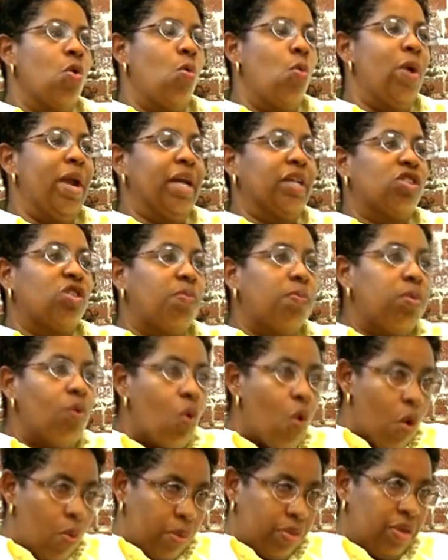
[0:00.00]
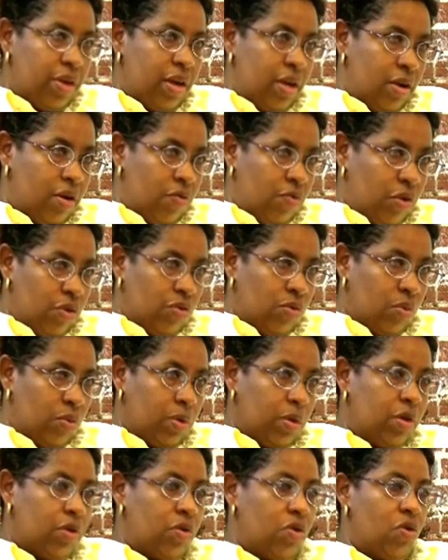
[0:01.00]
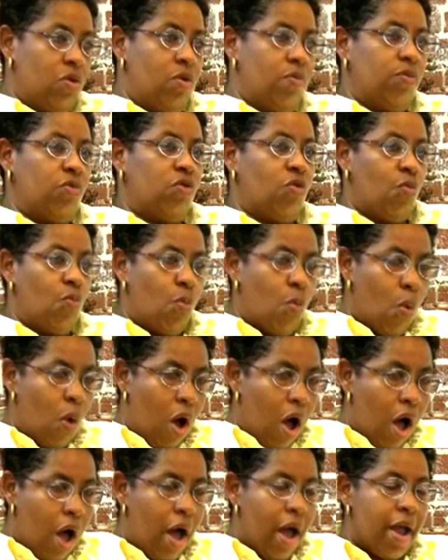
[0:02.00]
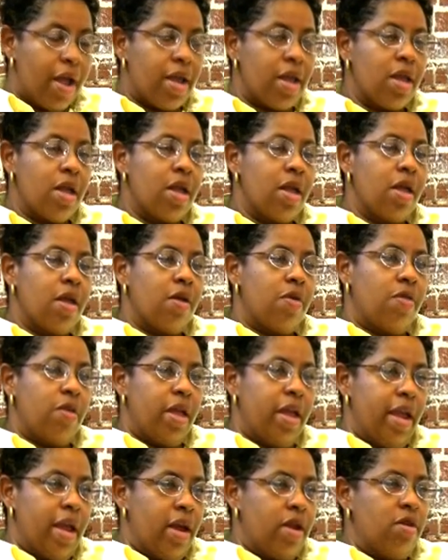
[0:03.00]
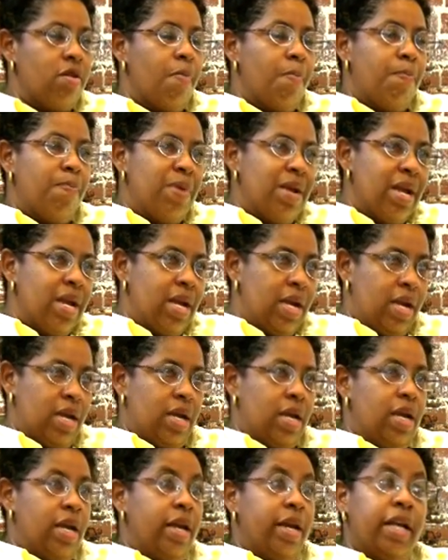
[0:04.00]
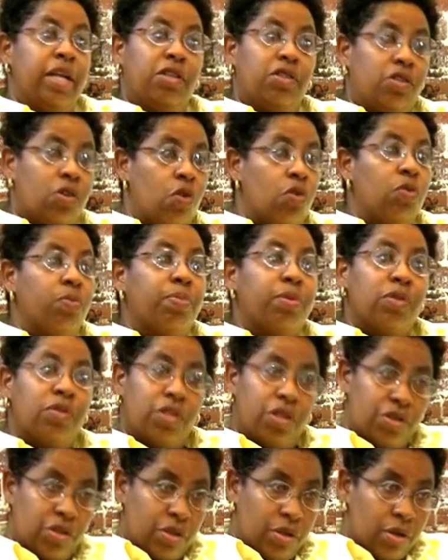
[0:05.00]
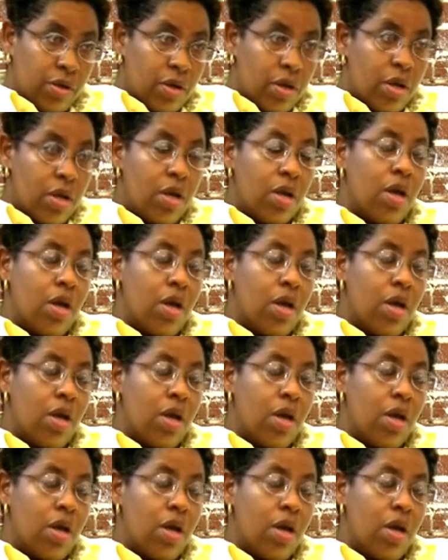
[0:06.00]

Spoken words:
we explore with the individual, in terms of why they end up being in a certain position.